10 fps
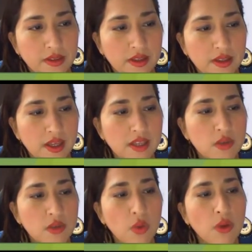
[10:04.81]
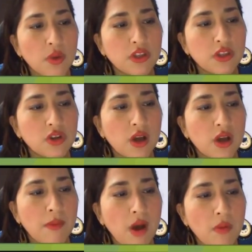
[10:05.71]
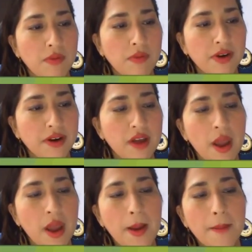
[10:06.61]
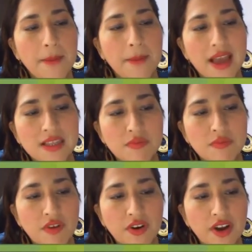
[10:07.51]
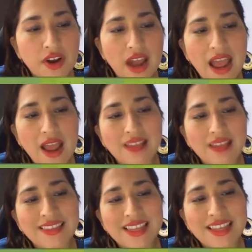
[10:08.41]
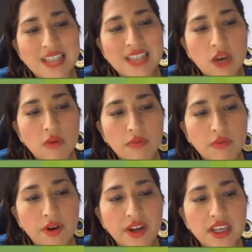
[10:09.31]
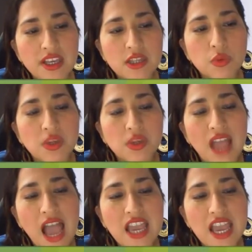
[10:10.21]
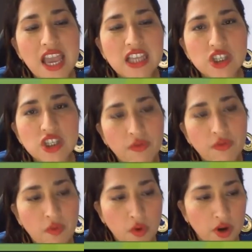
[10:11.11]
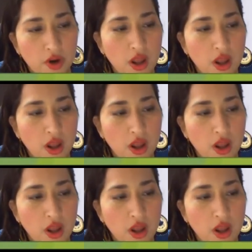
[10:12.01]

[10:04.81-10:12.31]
Yes, when we talk about verb plus verb, the second verb is with ing form.